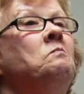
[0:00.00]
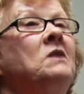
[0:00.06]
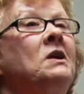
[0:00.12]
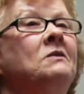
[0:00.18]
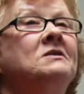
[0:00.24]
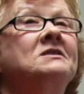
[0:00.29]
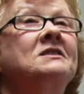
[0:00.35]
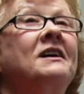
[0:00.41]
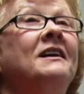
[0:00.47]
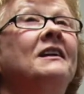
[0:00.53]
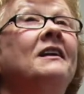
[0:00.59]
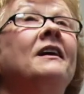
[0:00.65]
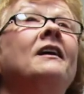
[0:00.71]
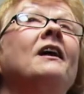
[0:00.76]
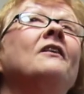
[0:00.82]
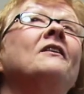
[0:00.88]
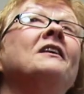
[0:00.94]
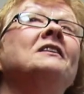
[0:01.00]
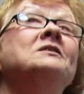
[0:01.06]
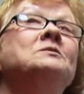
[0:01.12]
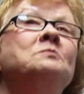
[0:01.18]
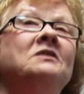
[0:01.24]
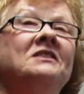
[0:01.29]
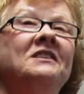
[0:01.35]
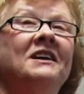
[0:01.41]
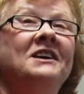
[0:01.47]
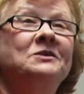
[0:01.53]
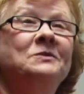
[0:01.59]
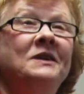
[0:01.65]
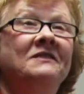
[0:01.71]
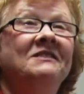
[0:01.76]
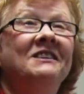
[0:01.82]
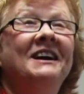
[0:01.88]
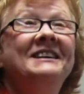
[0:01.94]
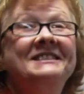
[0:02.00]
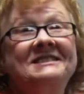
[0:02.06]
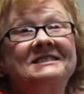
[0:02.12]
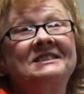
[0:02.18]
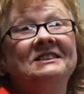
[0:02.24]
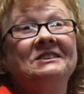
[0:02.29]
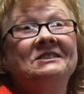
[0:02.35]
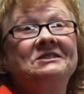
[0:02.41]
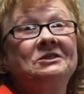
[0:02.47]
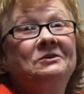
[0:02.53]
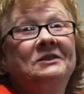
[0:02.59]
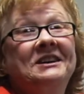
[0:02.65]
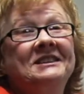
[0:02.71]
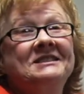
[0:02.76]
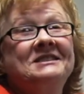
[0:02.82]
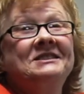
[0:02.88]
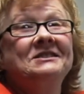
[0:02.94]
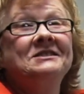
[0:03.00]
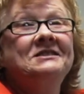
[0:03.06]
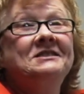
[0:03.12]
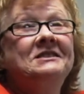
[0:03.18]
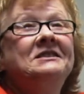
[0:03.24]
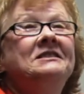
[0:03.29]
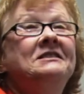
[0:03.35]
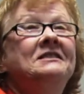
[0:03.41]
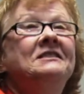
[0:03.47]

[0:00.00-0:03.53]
it was kind of like, okay, it's pretty nice. We have light still, so we can still see.